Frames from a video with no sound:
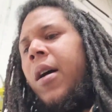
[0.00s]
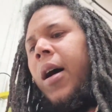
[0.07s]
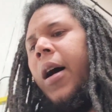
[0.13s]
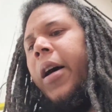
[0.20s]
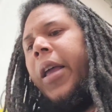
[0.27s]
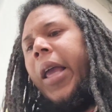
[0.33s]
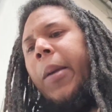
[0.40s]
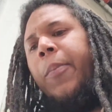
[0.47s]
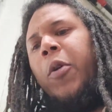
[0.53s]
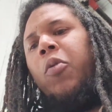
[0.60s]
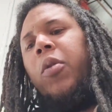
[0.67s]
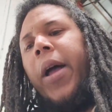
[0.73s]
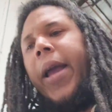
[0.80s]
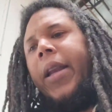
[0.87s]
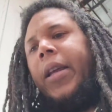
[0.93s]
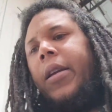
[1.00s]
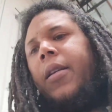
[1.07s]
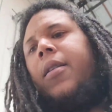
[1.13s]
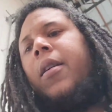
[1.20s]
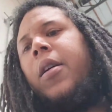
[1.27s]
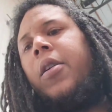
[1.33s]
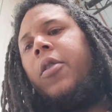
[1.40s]
Uh,
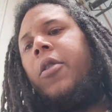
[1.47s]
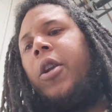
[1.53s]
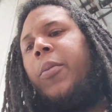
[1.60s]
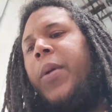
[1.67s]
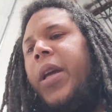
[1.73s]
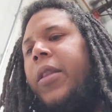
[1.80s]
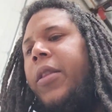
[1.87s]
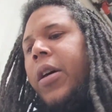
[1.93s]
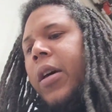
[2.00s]
emulating. You know what I mean?